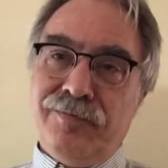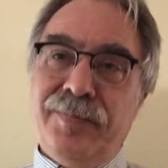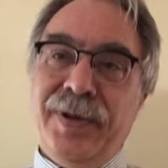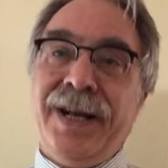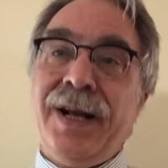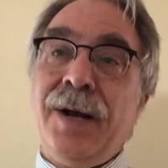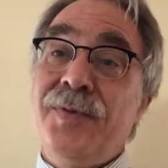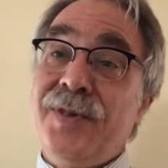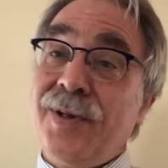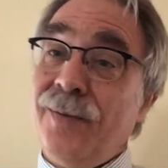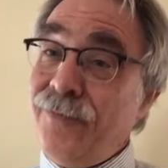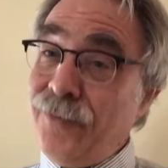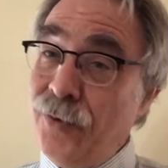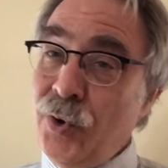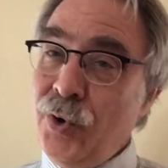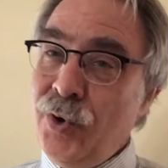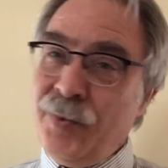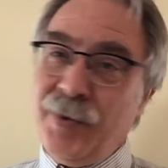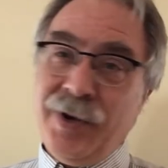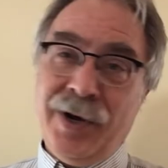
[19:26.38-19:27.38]
pick up some
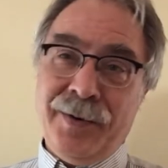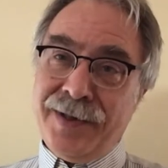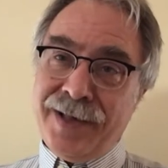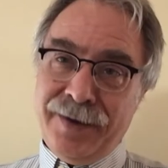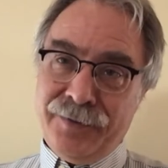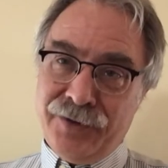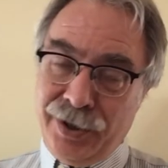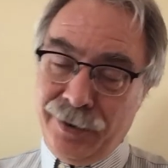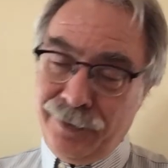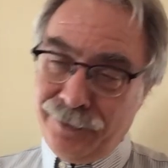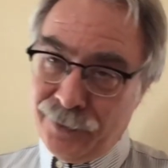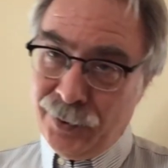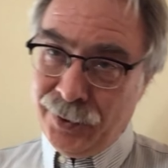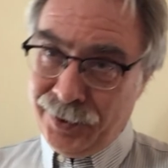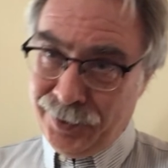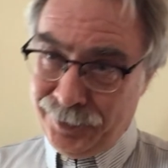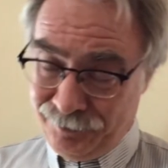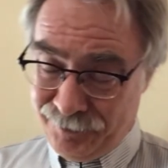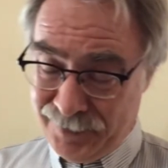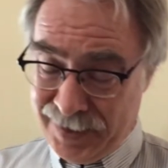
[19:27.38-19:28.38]
food. We always have shared
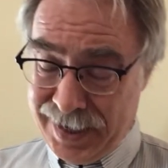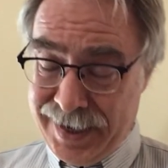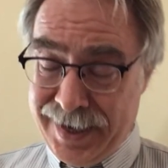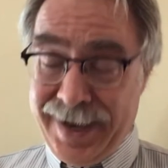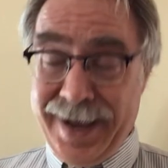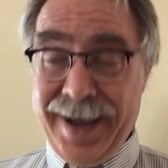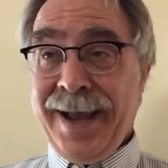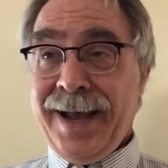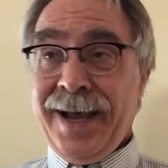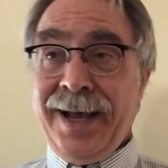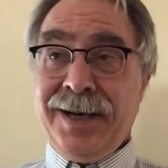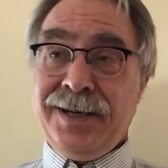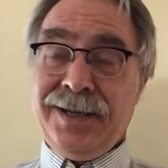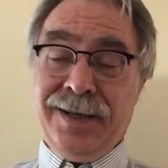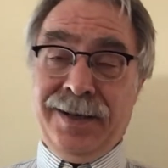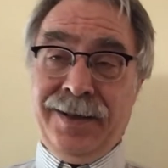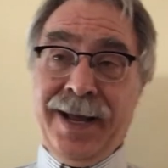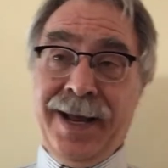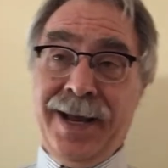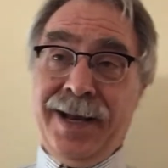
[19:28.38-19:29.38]
food. And
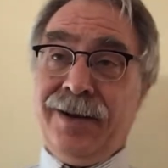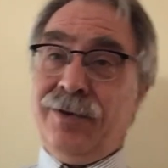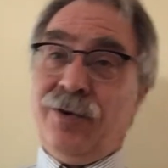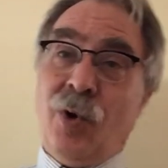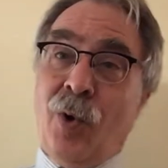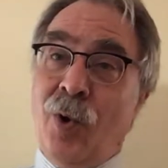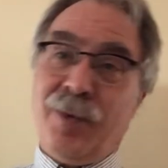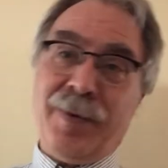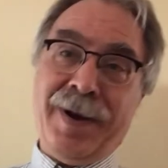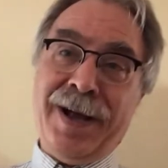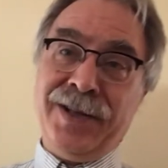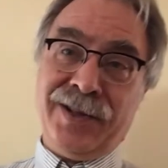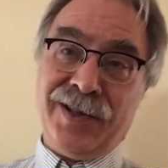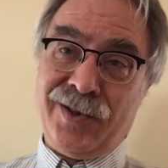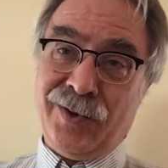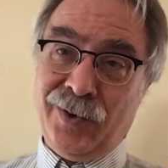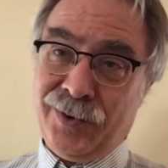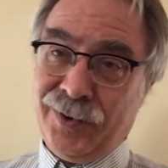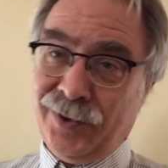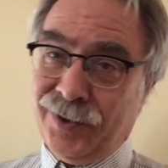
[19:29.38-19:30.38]
they go around the
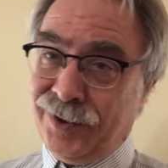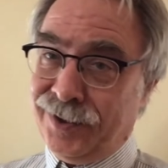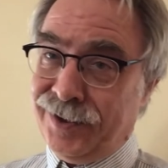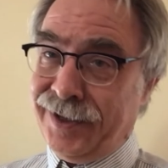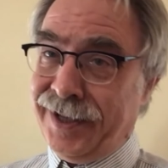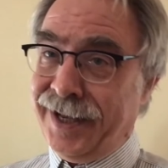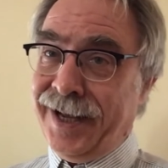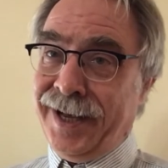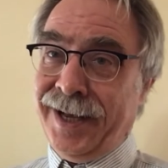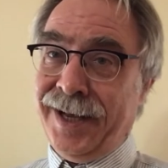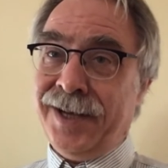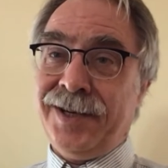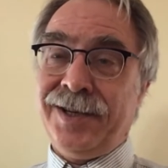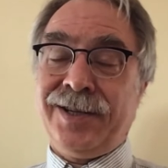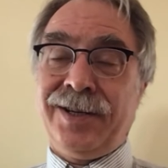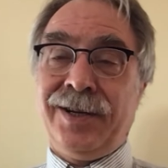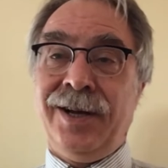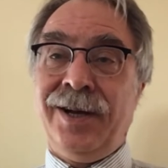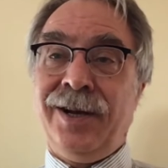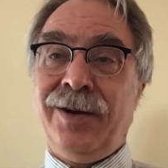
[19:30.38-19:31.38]
circle
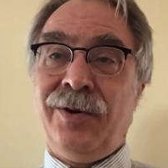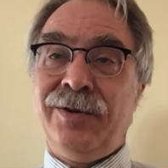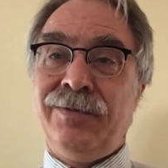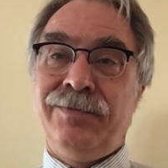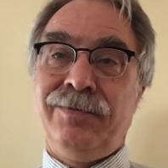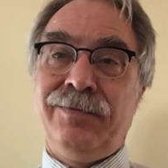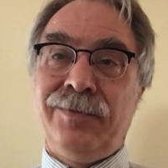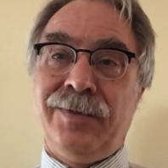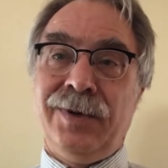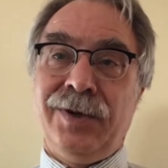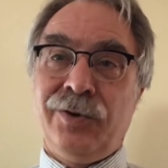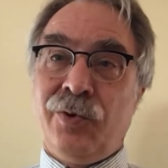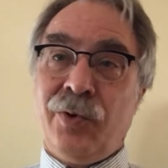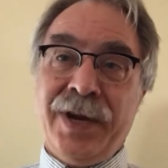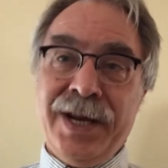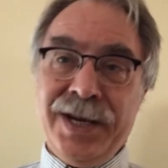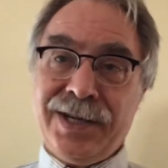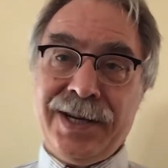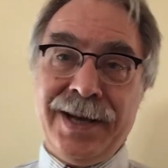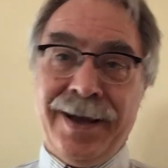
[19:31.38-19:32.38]
and uh,
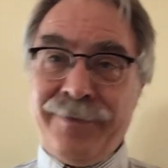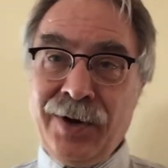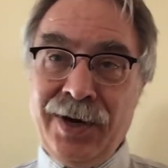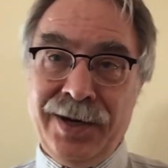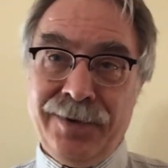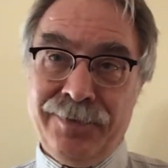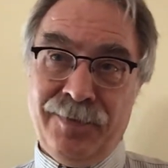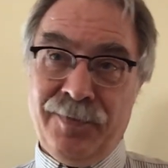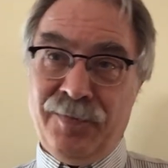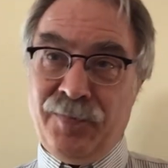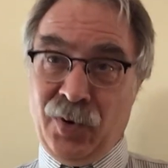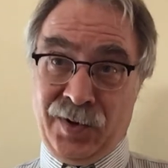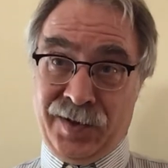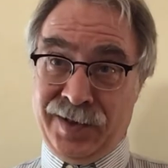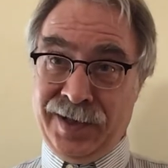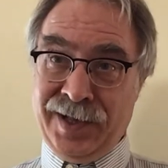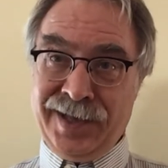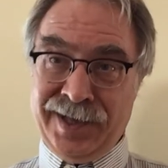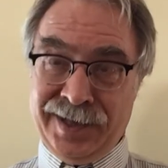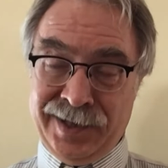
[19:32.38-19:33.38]
greet every
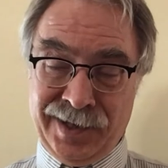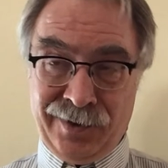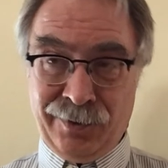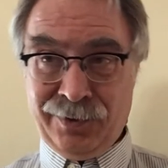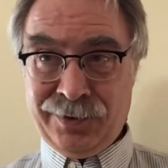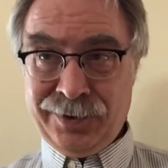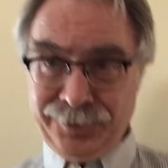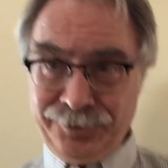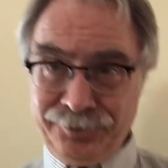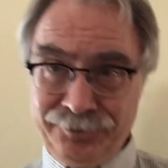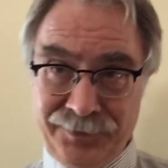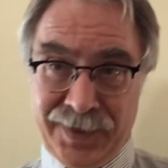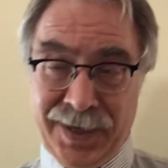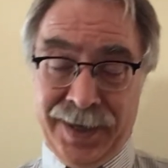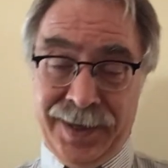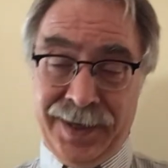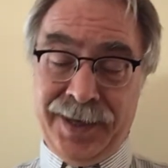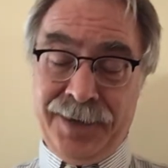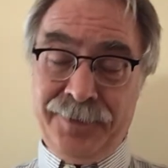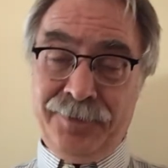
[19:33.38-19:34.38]
person that's in the circle.
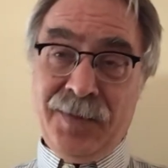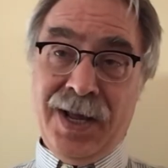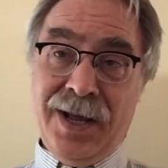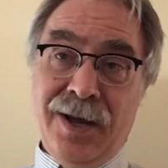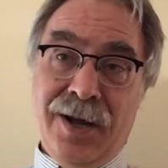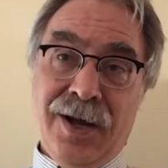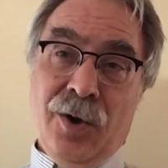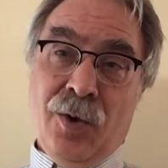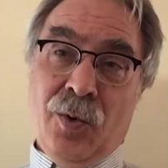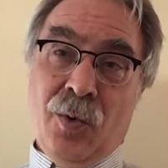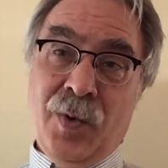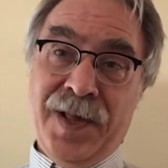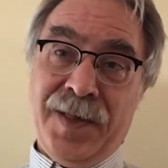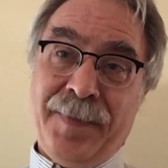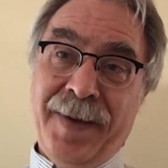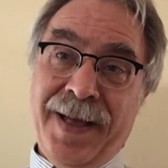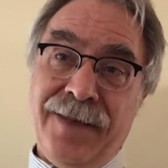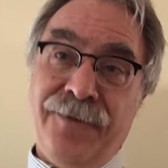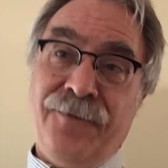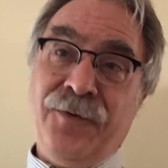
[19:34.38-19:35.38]
And then we
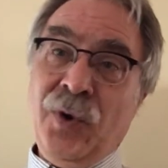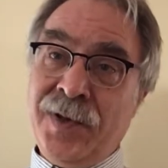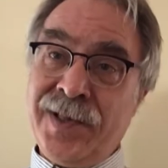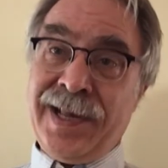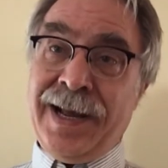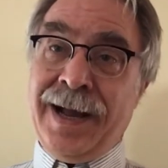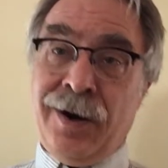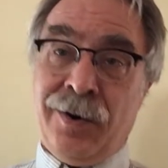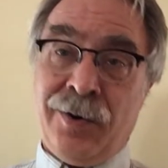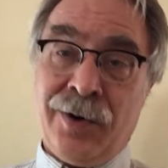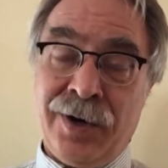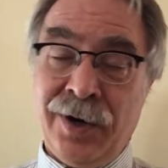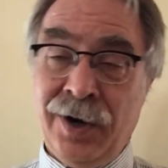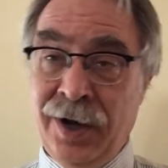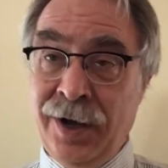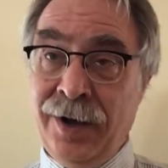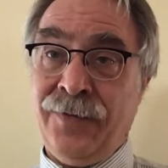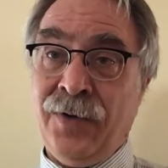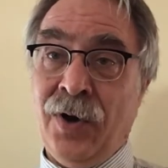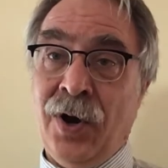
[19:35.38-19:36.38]
spend the first hour
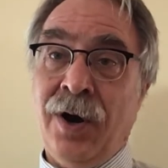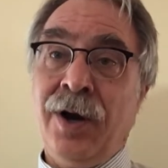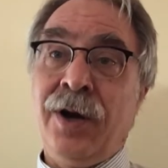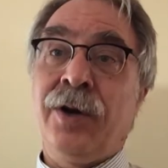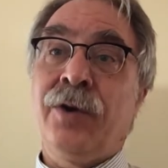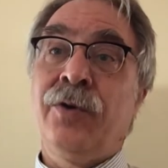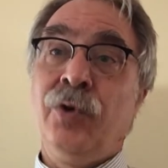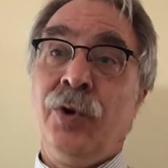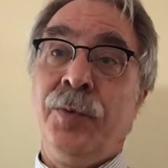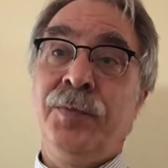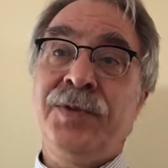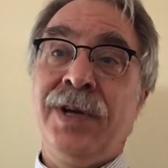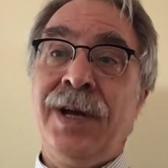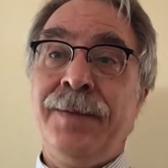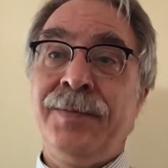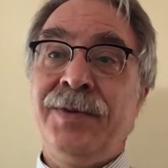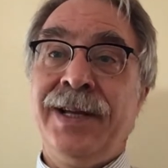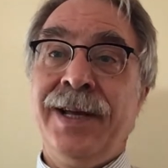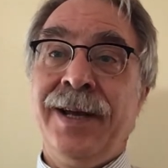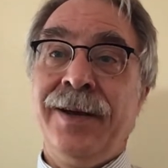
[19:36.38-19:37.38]
of our group
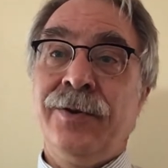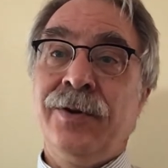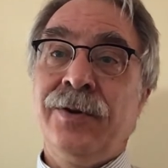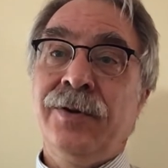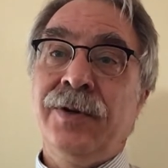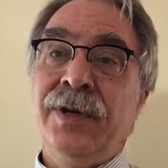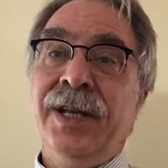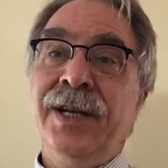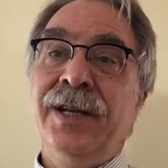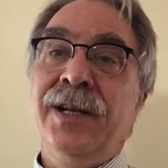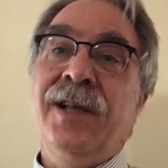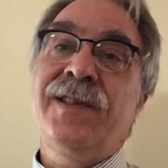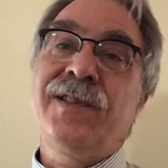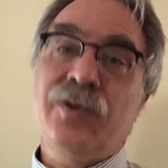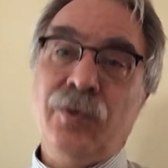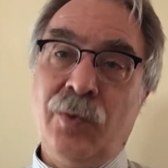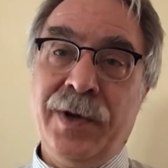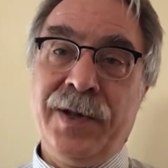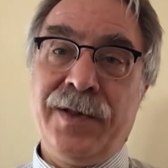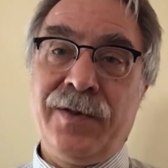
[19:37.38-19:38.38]
time together in a
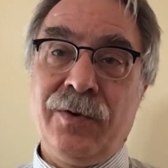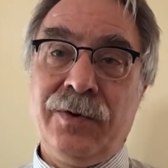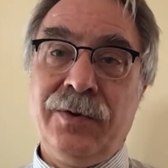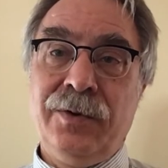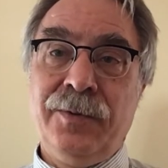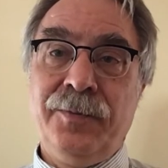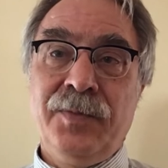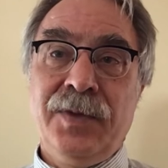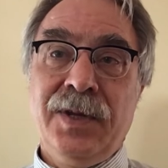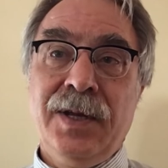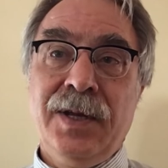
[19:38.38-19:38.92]
story circle.